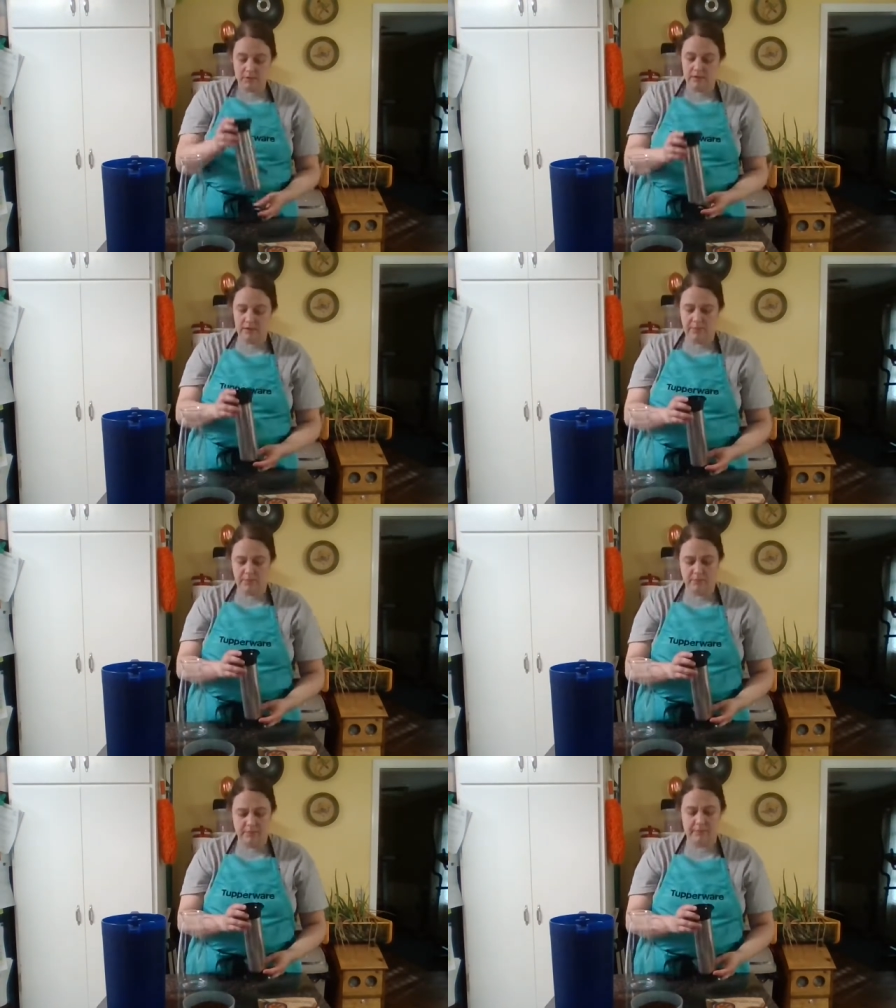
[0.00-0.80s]
and keep
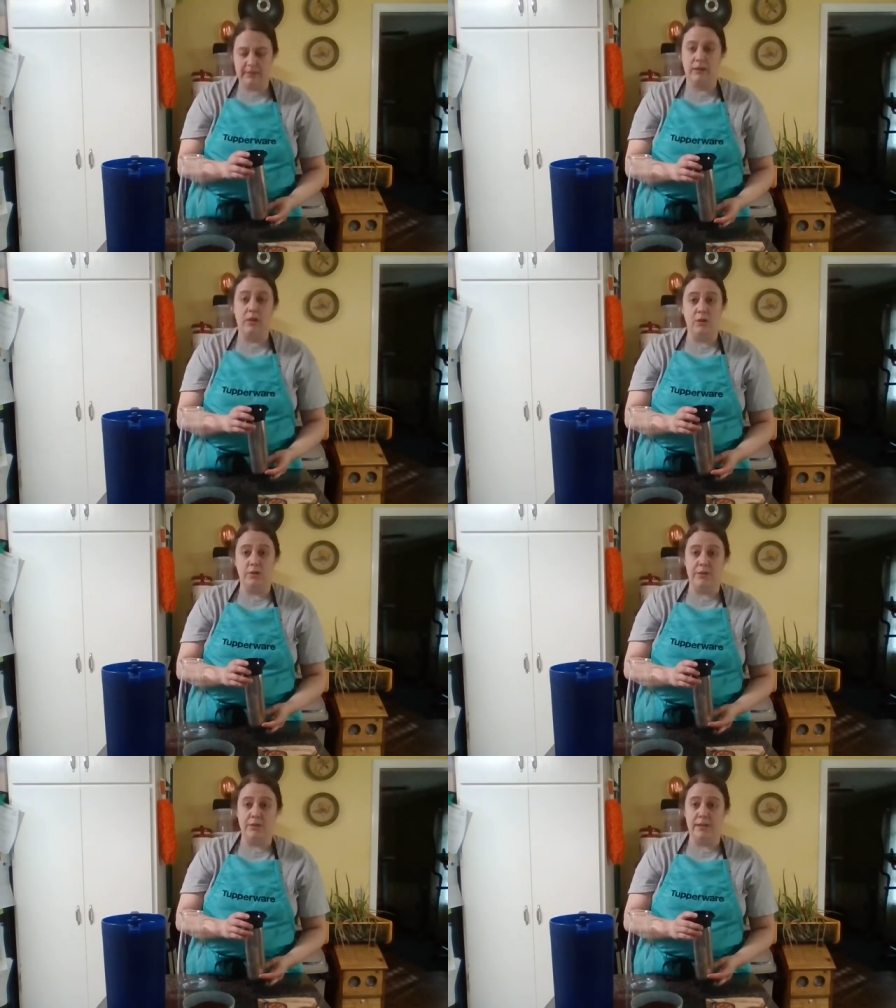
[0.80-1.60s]
it from spilling all
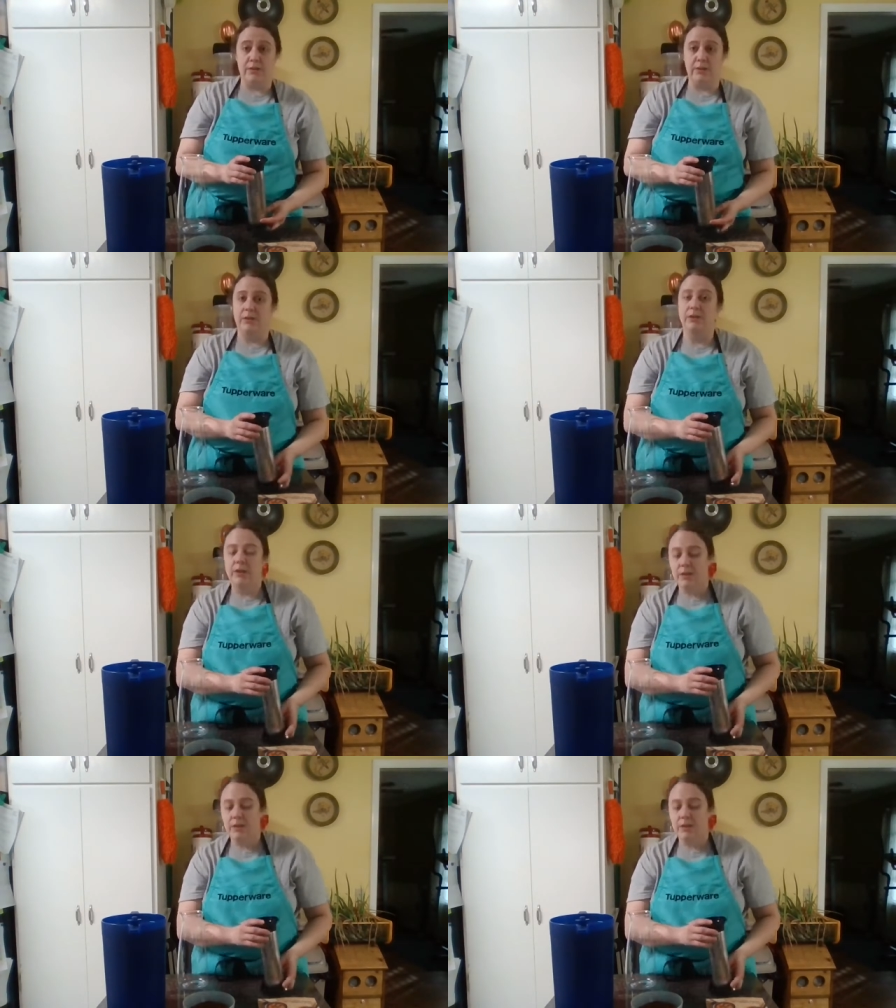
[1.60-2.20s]
over your counter.